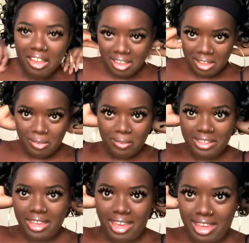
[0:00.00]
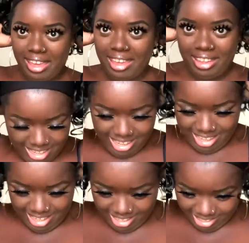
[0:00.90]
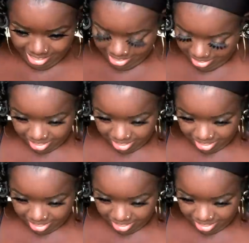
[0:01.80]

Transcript: Okay. Uh,